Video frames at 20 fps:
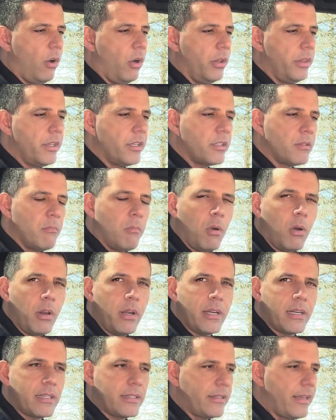On the
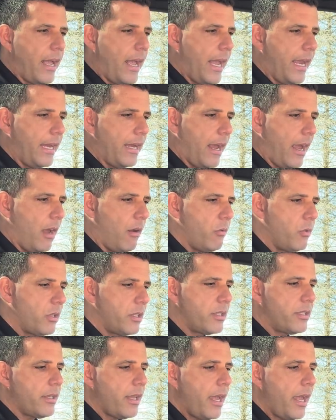smaller side, I
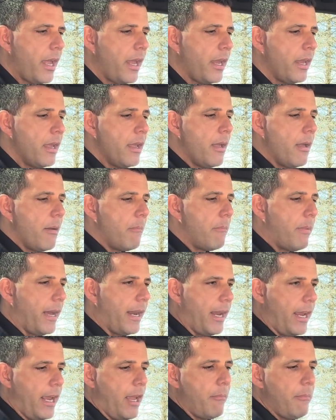would say, but
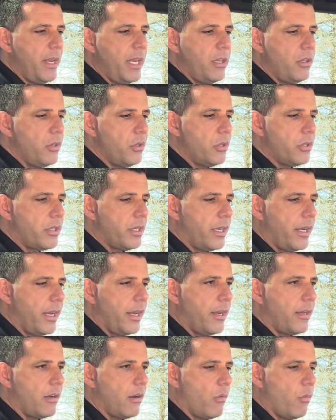I have been using
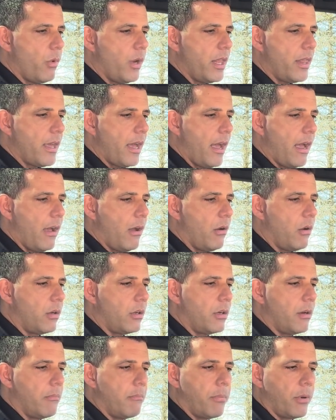it without
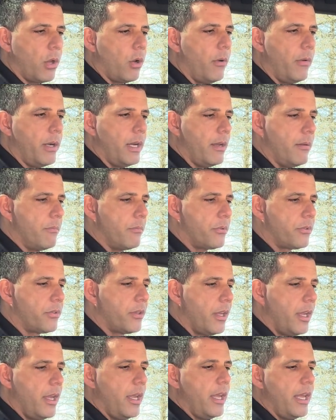problems
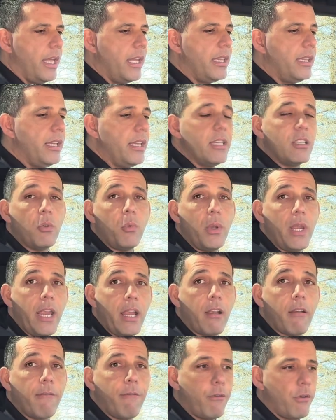this week
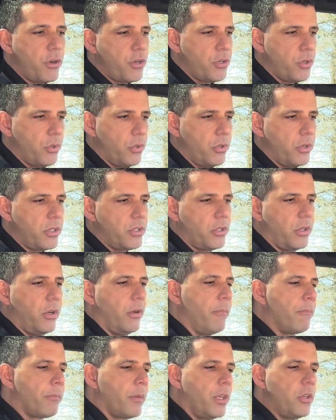for sure.
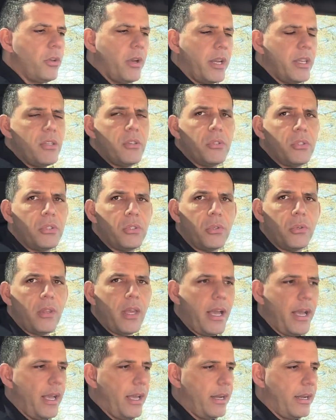So you get used to
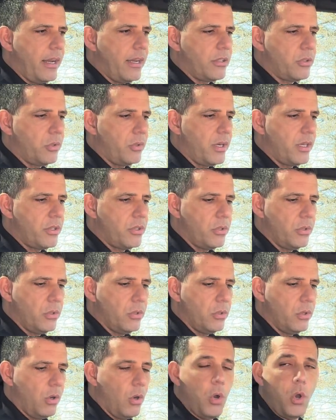that as soon as
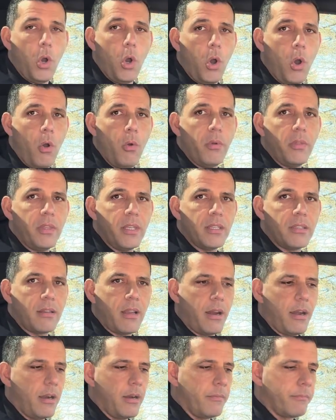you own this car.